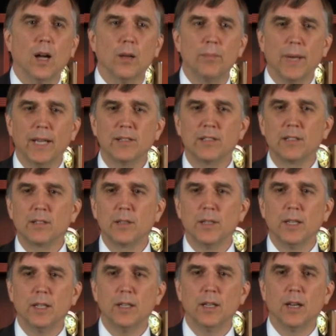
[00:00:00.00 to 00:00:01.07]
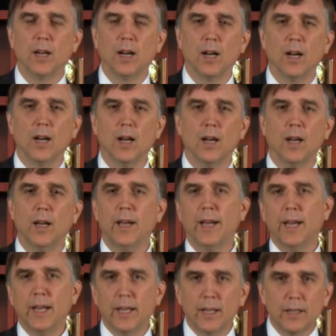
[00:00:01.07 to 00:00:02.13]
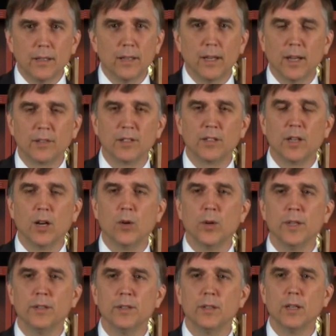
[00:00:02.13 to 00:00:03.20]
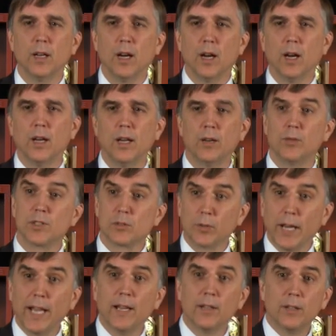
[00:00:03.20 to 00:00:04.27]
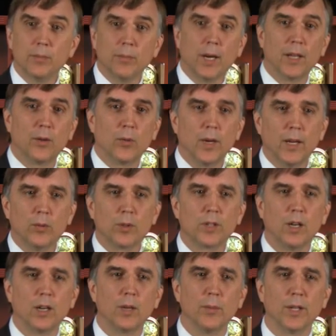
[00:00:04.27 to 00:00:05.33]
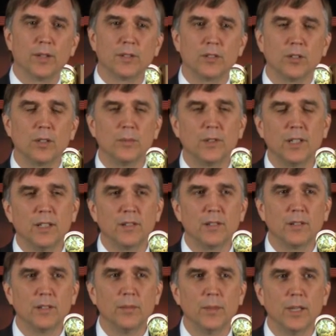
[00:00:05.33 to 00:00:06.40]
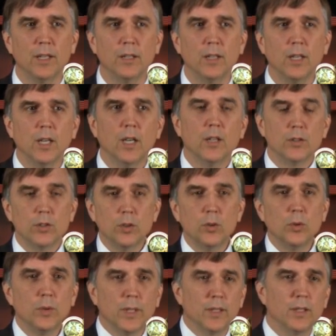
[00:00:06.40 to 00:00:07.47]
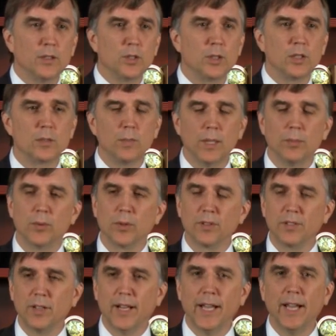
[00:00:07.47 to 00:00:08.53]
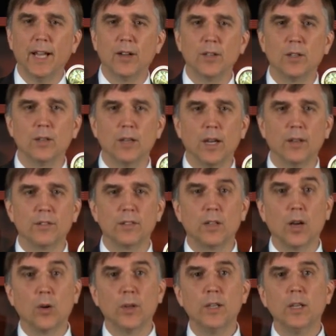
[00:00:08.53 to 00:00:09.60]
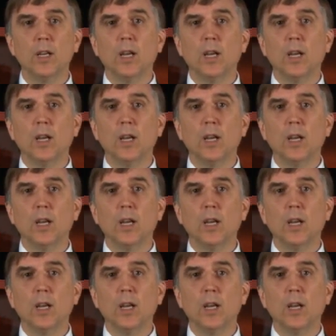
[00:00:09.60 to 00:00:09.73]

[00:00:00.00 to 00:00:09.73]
basically, hey, how's it going? It was read, by the way, we'll talk about the circumstances in a minute, to indigenous people, said, hey, how's it going?